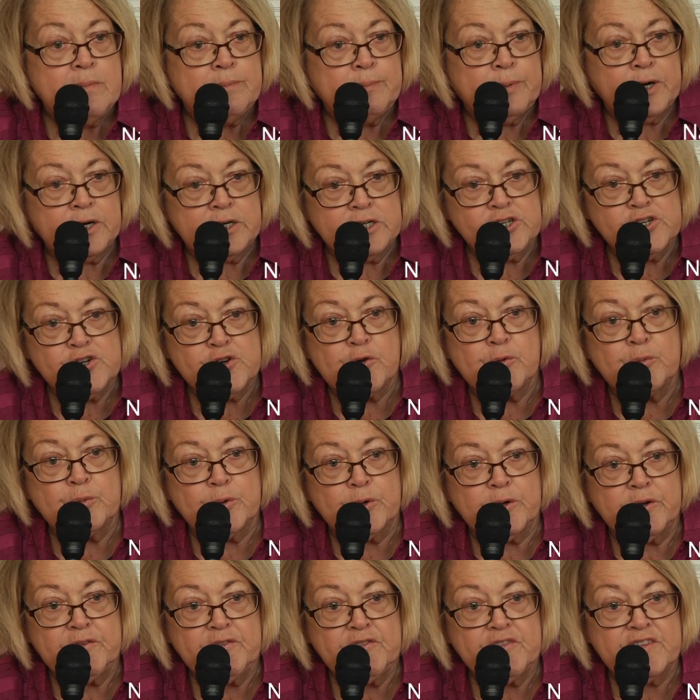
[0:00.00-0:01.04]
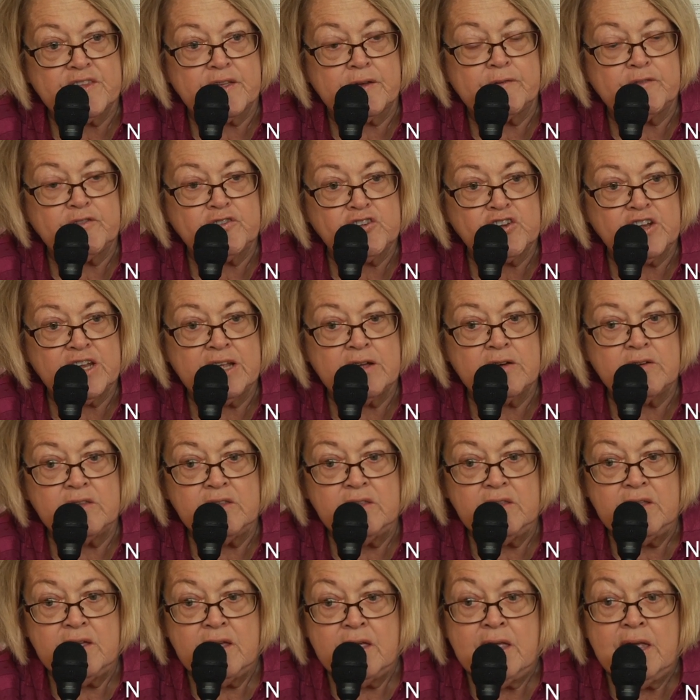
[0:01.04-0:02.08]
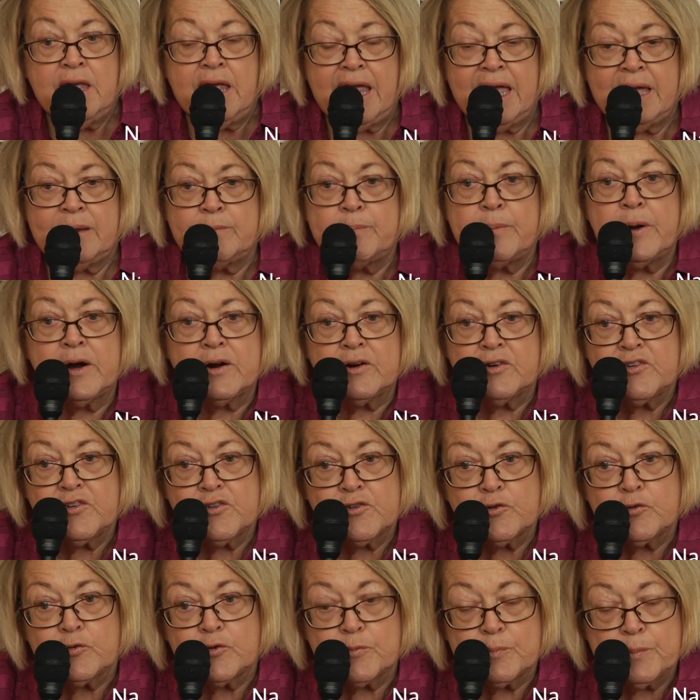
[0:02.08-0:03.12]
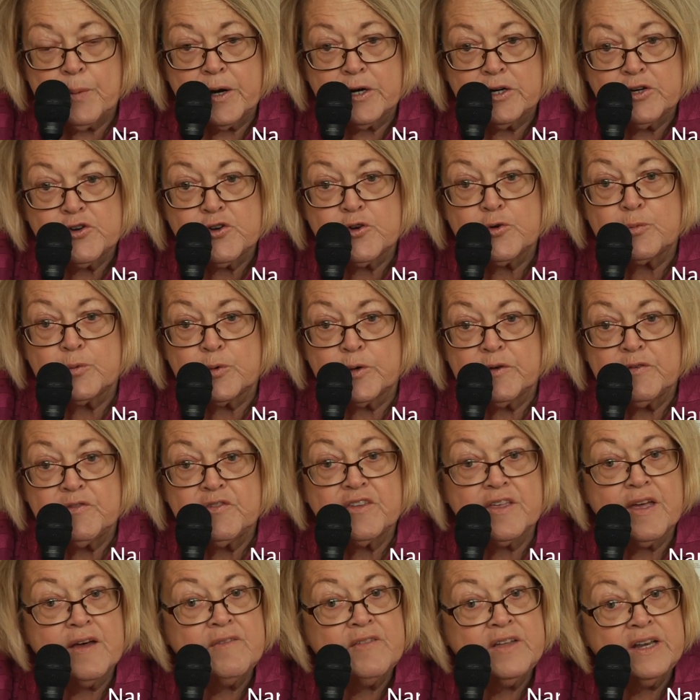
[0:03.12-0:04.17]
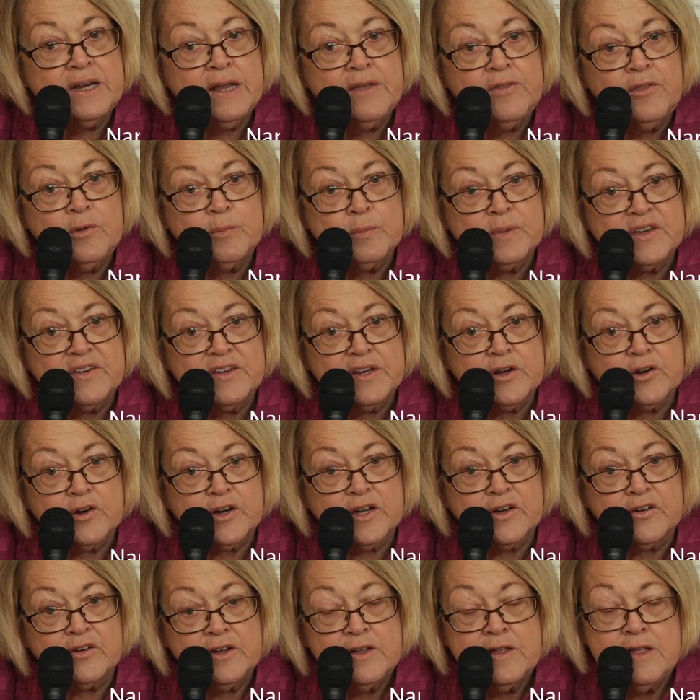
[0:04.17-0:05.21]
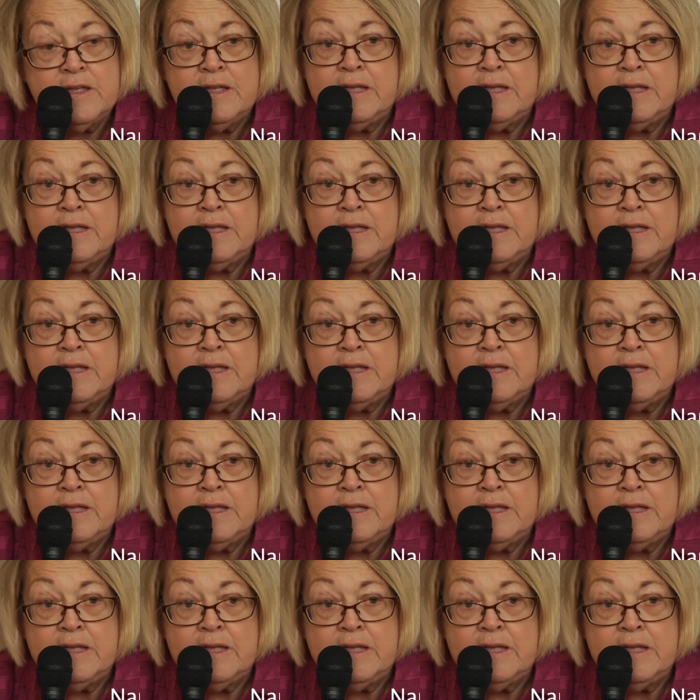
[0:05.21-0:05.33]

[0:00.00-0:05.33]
partial roofs of shingle and partial roofs of another material.